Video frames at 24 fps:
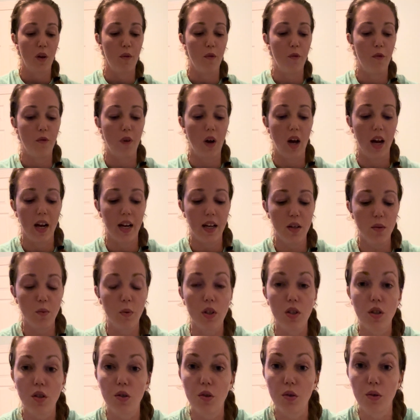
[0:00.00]
find
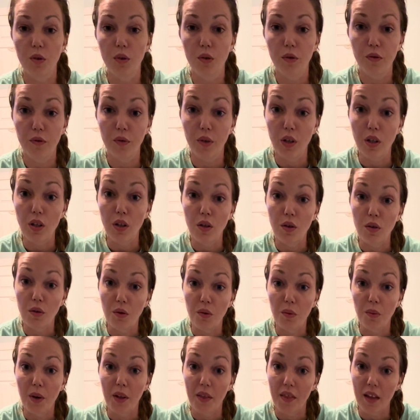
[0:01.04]
what's true for you
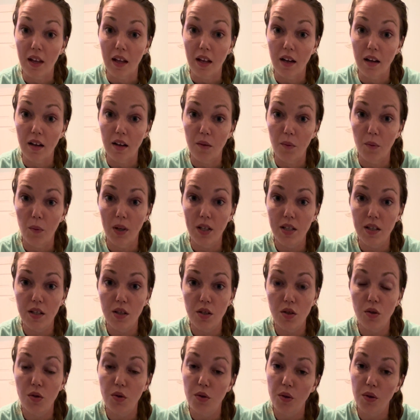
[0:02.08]
within. What's
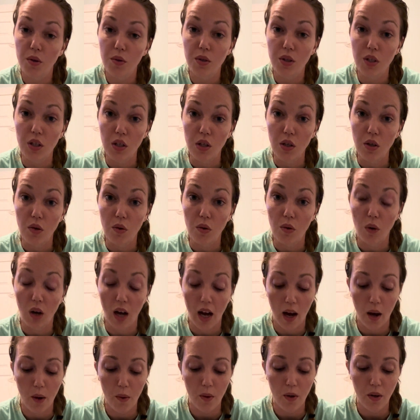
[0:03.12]
true to you?
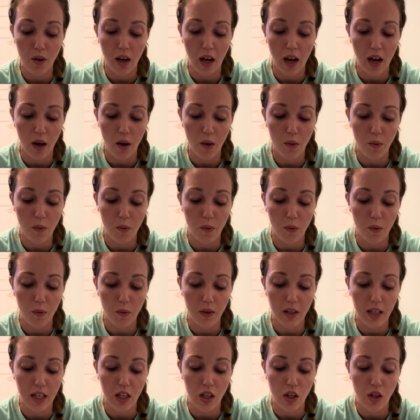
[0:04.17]
How
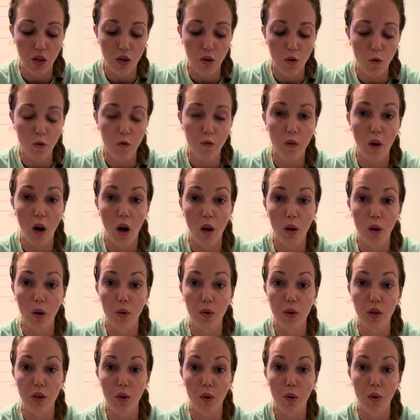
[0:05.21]
can you follow
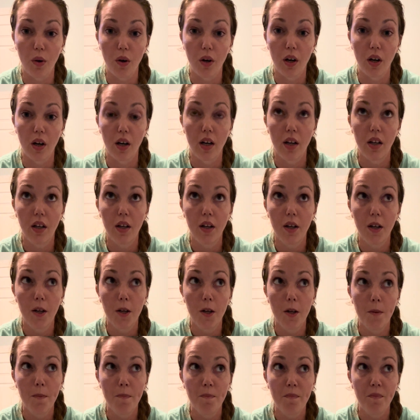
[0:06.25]
your,
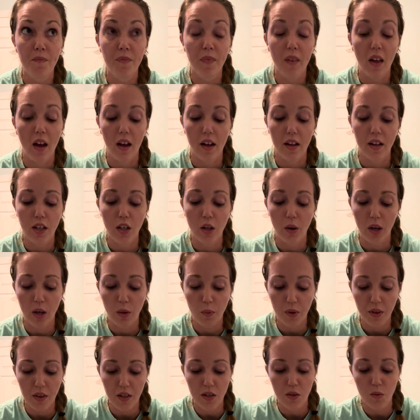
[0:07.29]
and
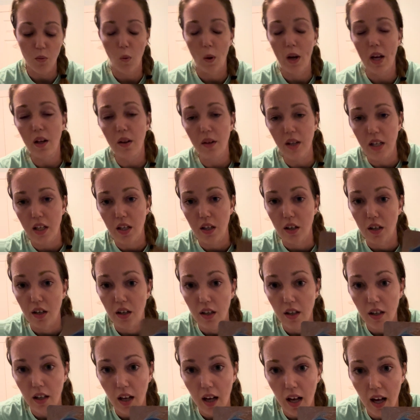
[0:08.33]
with this whale
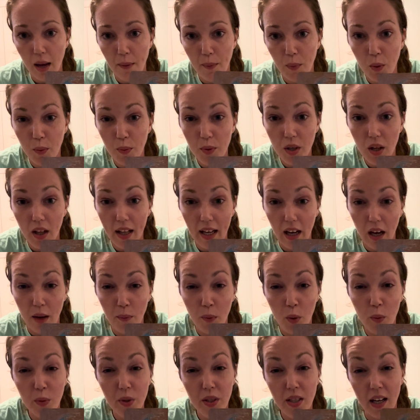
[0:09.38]
here, I'm
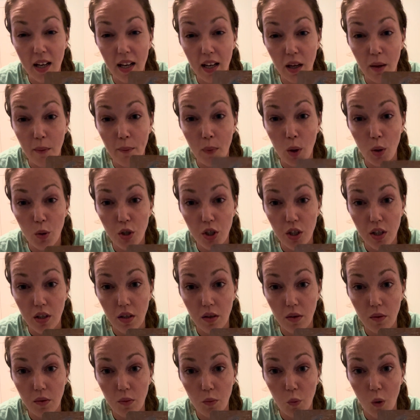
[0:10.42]
almost getting
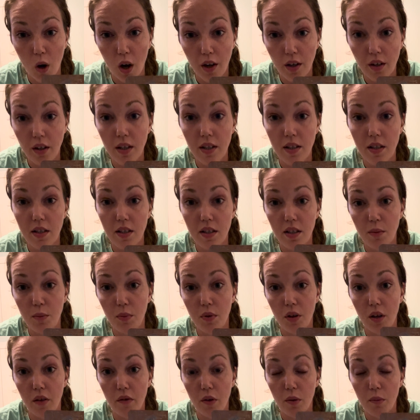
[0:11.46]
emotion. Water is a
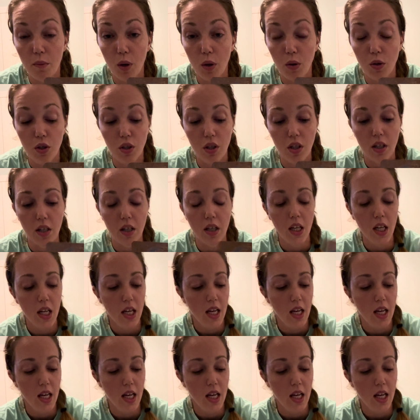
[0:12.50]
symbol of emotion.